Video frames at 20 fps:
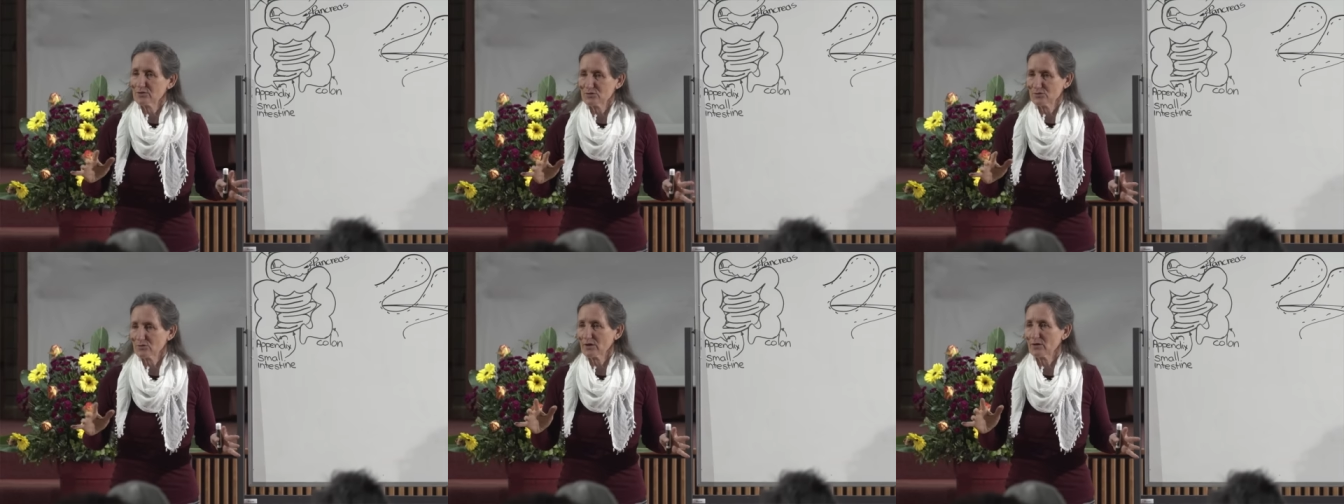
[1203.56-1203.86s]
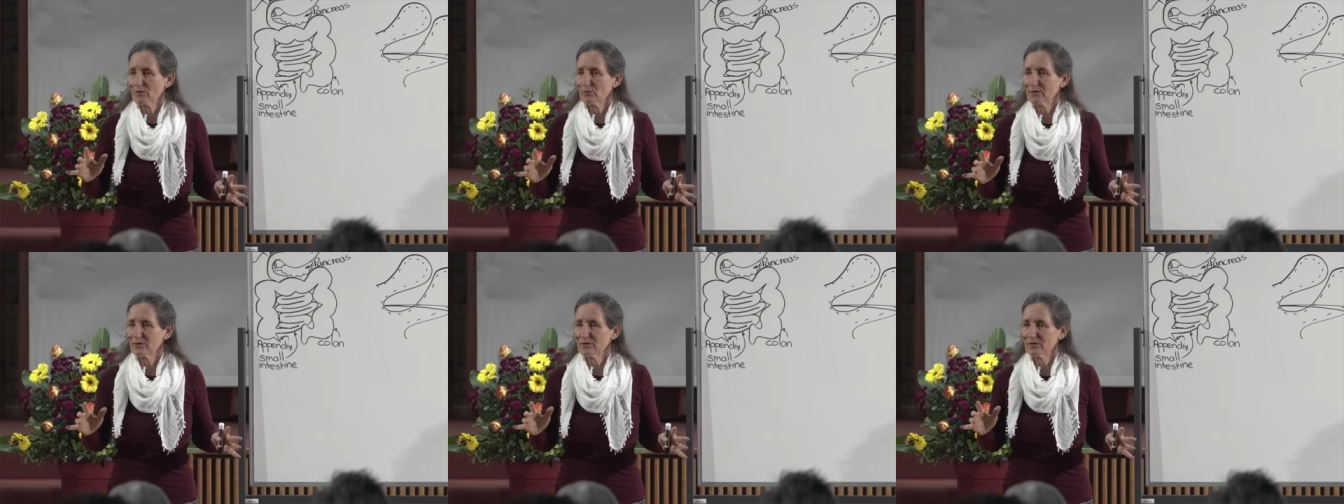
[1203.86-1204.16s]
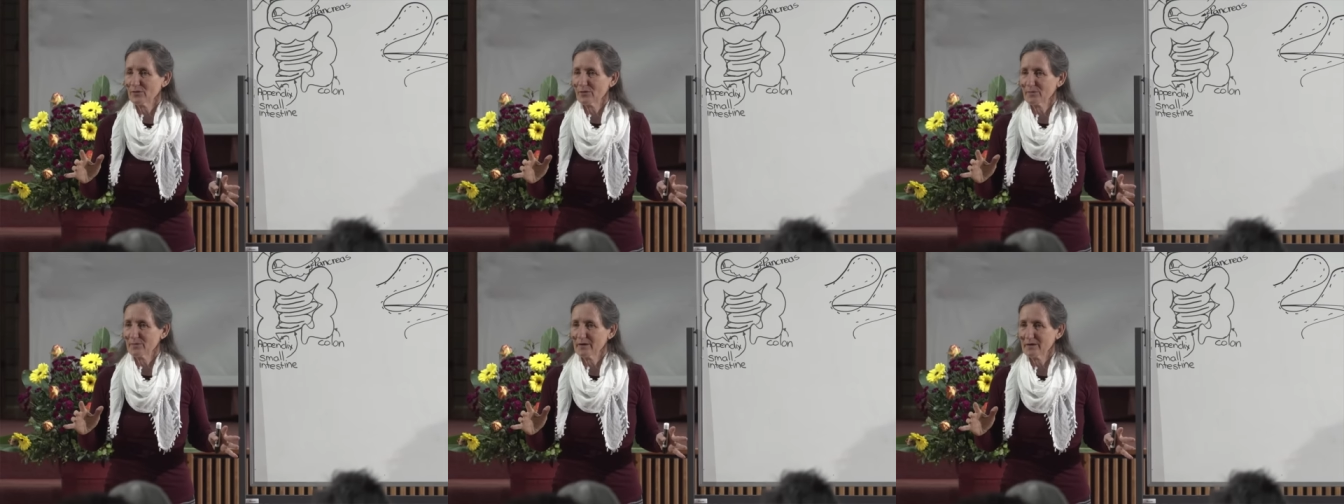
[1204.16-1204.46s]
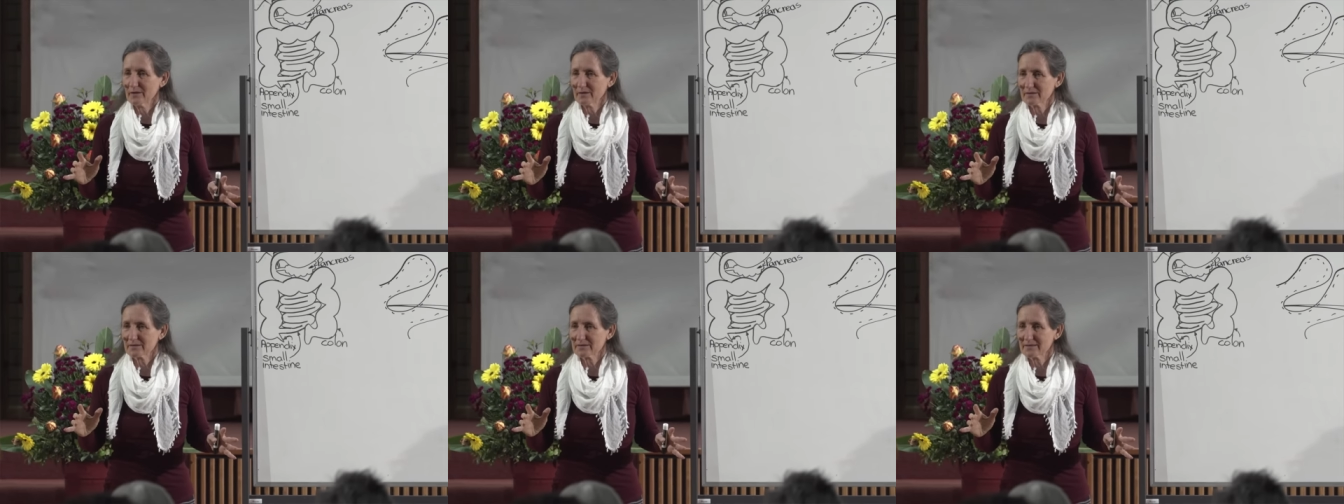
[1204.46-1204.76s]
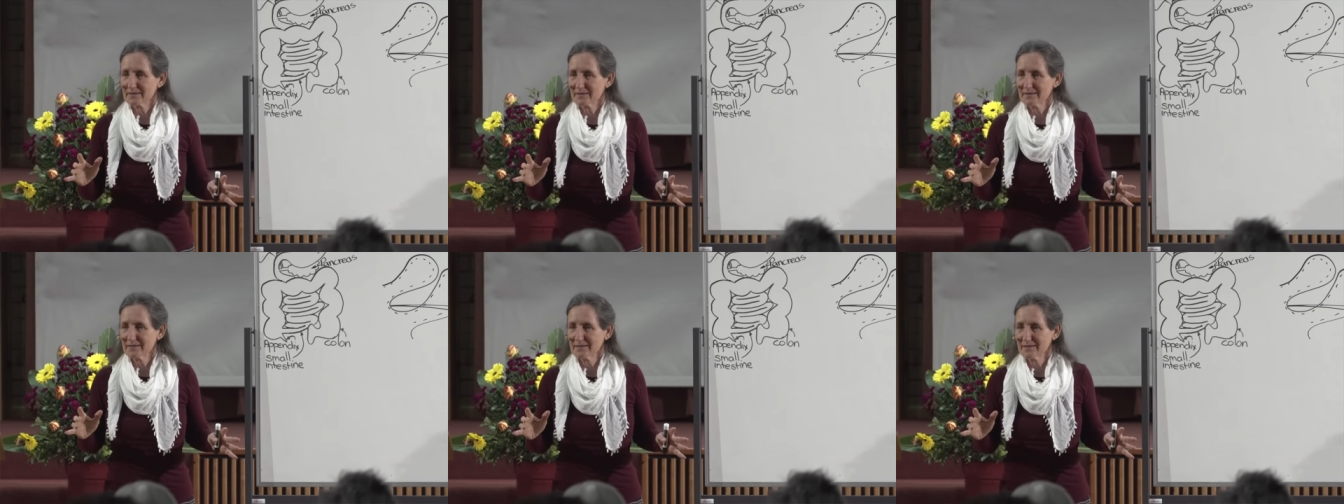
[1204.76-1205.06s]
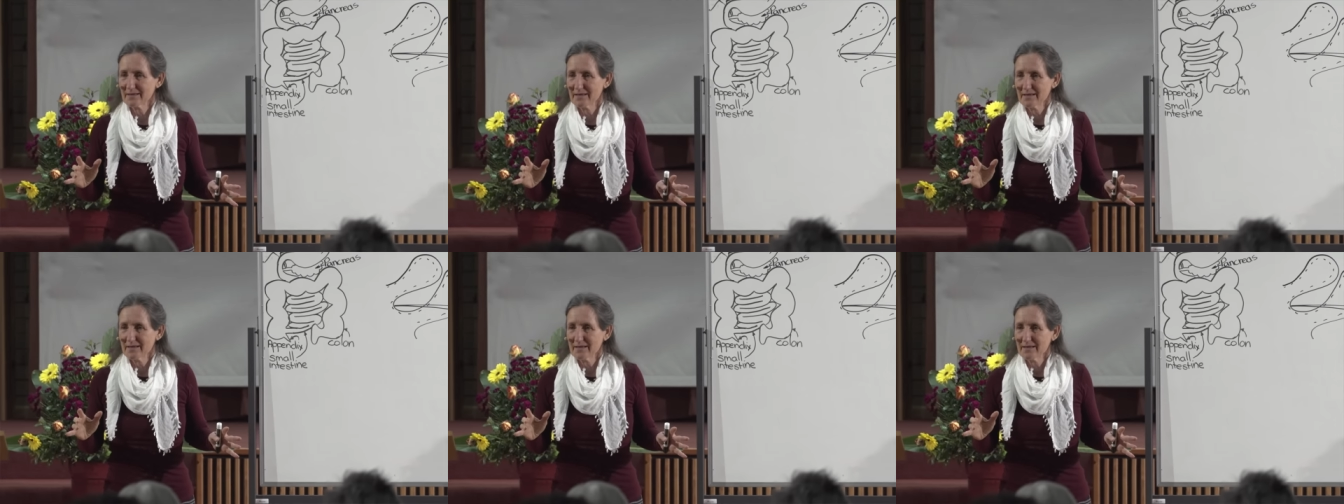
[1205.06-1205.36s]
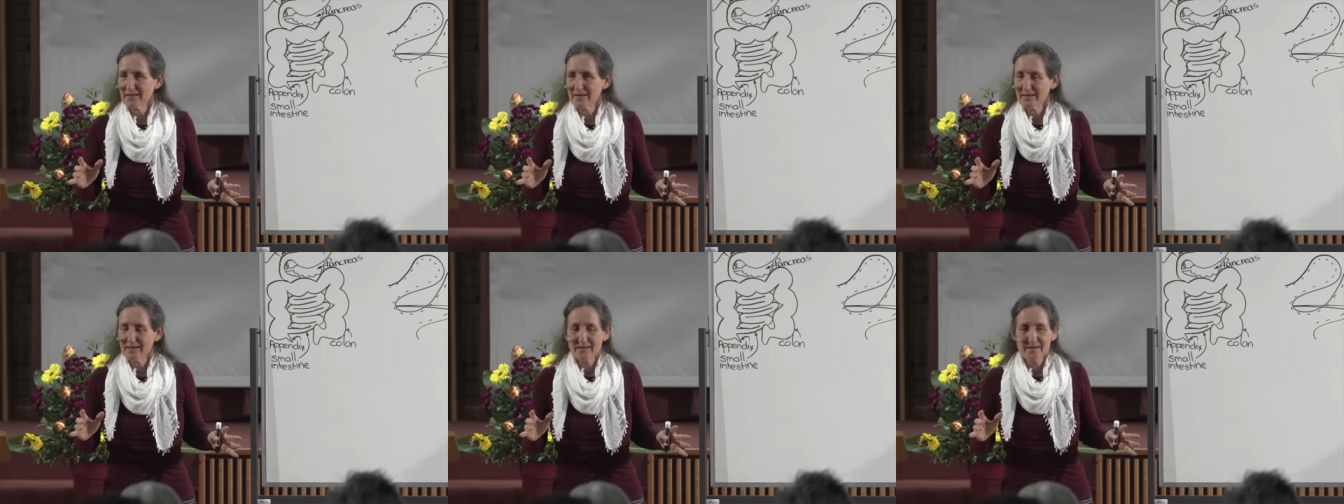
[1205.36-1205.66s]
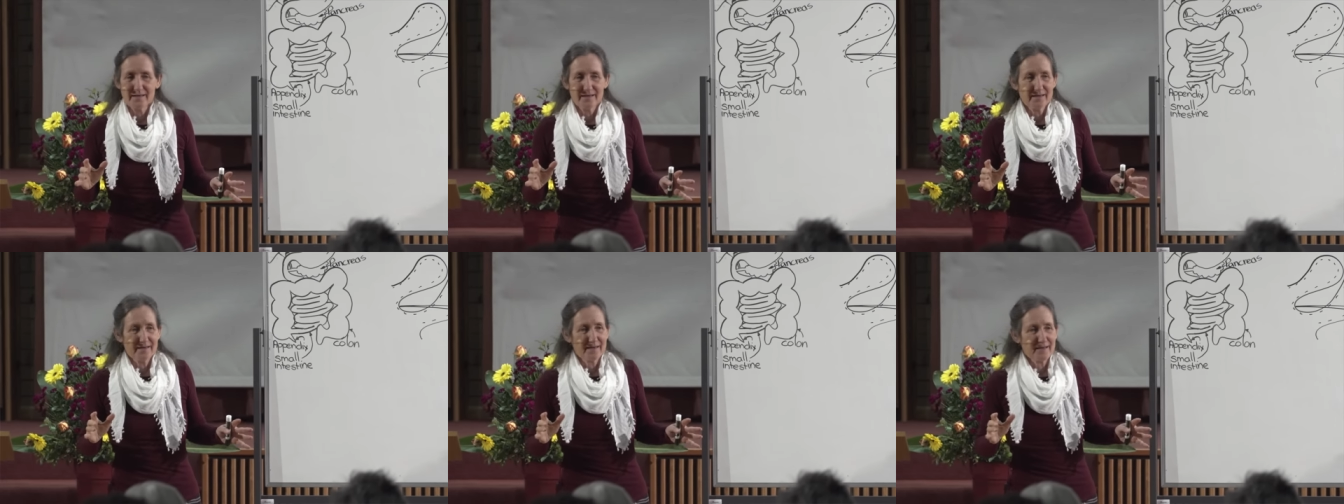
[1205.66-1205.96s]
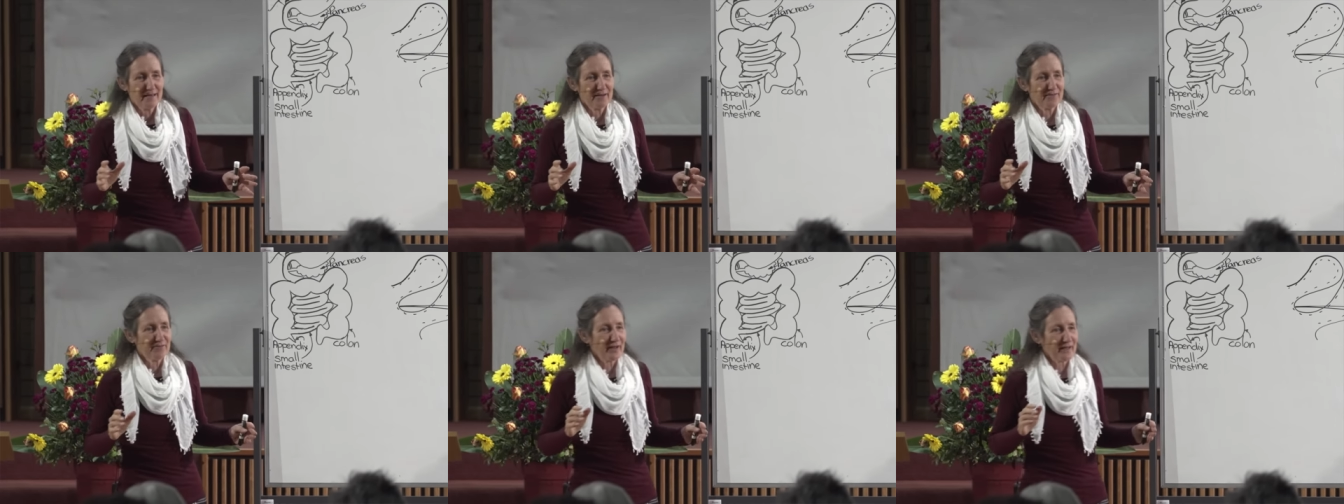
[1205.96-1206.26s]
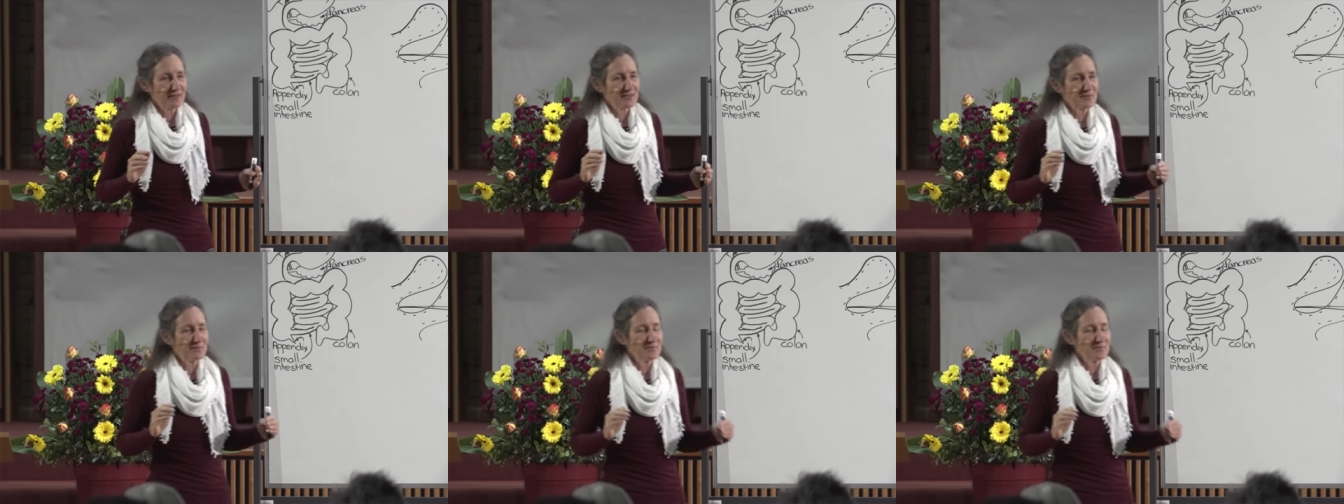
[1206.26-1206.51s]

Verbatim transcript: to drink with your meals. In fact,